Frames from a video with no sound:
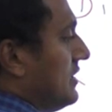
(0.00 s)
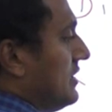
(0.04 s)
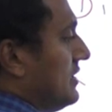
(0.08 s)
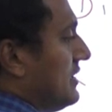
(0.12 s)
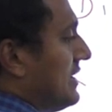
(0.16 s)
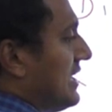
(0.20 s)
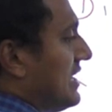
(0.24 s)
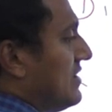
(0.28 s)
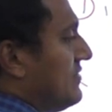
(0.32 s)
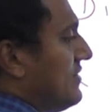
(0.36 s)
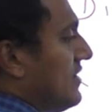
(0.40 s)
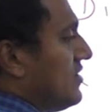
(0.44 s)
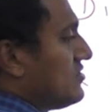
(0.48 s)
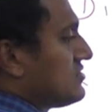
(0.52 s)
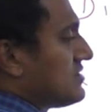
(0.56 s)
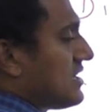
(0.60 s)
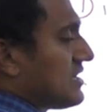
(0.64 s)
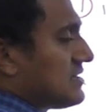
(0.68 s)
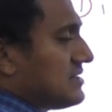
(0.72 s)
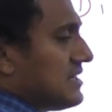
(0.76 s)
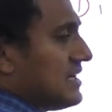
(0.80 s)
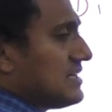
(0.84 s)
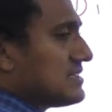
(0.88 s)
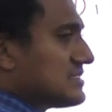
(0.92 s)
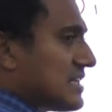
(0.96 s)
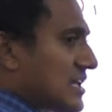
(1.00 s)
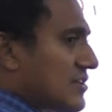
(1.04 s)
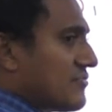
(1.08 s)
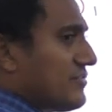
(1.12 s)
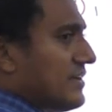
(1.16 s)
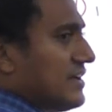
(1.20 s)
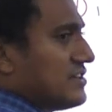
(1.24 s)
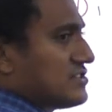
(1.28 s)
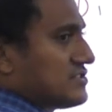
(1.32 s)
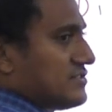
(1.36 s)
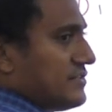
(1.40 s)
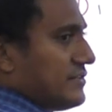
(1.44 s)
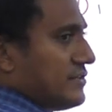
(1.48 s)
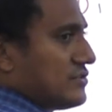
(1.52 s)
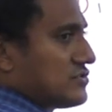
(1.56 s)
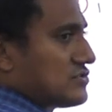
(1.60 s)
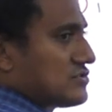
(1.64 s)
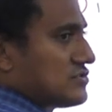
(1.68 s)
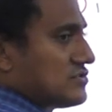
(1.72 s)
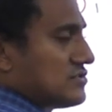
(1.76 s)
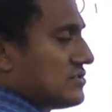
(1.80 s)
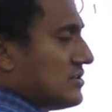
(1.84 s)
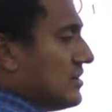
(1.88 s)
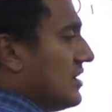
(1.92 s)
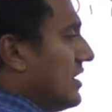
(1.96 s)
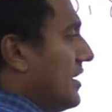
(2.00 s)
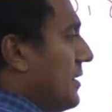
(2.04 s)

L waves are the surface waves.